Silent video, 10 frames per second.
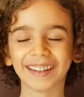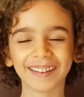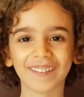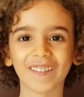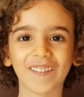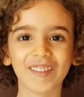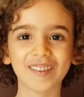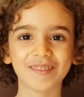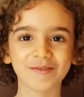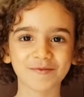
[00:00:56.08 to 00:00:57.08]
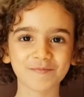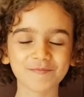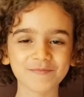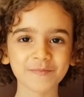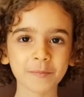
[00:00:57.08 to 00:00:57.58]
Interesting. Okay,
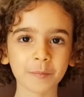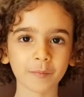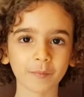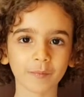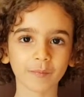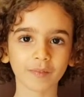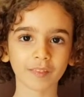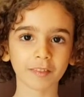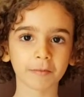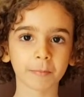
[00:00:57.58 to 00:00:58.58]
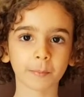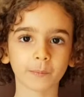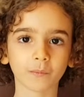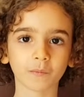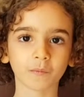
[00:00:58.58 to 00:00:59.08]
tell me
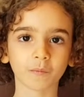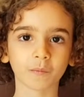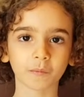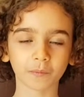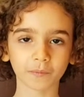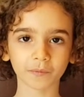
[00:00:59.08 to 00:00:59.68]
about roots.